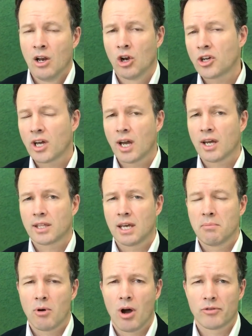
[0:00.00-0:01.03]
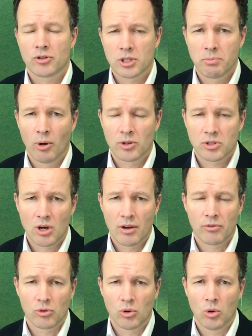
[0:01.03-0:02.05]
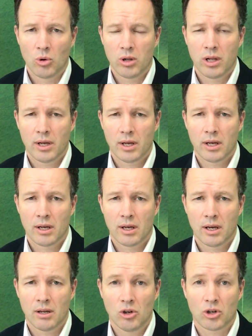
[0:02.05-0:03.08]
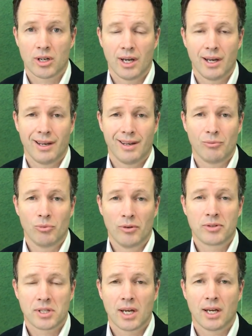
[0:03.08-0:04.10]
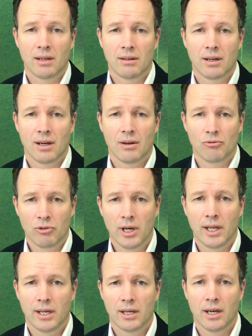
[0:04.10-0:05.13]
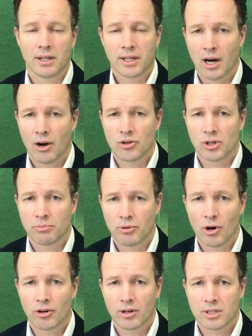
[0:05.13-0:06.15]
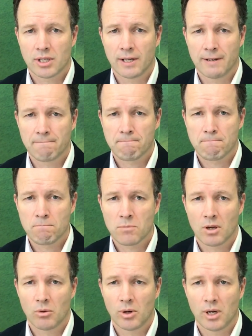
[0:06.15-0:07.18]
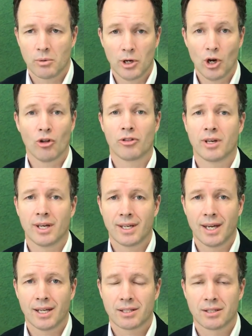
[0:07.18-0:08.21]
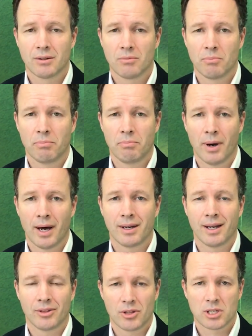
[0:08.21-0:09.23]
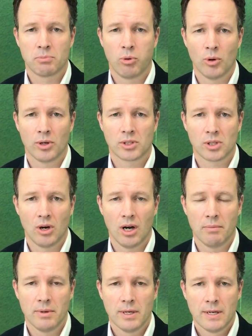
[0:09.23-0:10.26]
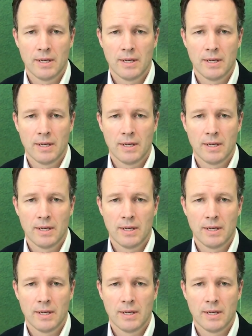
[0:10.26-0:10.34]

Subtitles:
Looking at the N bovis response overall, look, we're seeing really encouraging progress here. We're not there yet, but at this point in time,